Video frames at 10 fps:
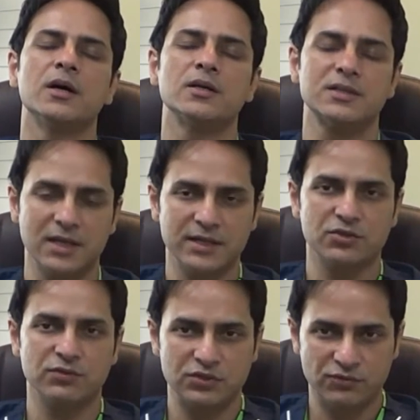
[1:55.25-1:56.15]

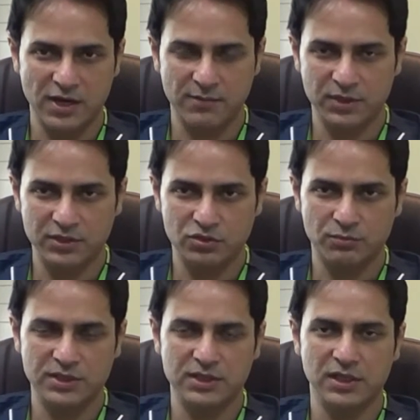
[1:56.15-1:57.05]
slits which we have made. So
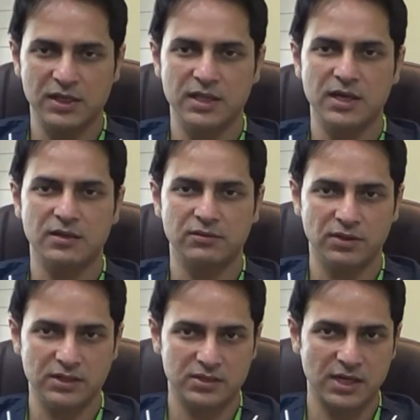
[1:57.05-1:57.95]
basically there are
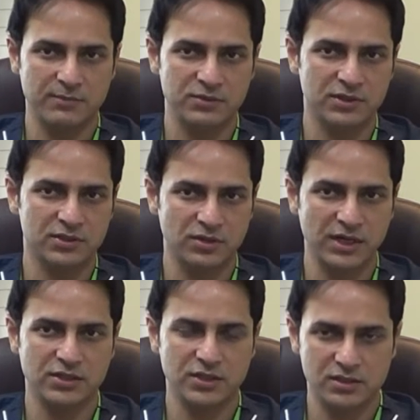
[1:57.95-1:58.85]
three steps:
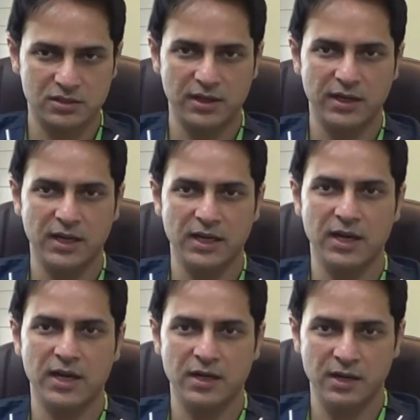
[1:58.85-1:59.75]
extraction, slitting
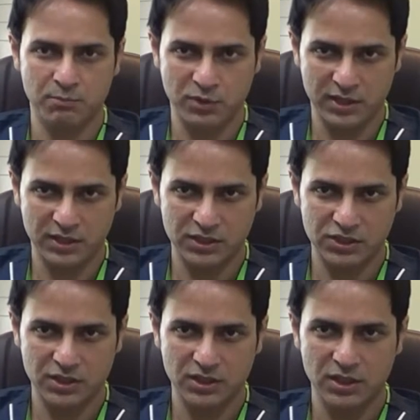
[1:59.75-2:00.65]
and
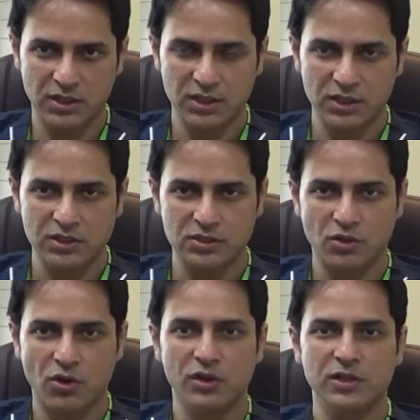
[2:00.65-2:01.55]
implantation.
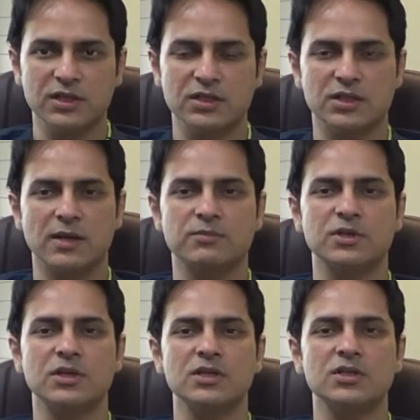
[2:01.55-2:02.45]
So all these steps,
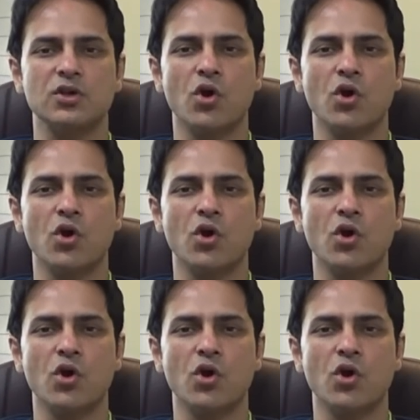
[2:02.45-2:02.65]
it is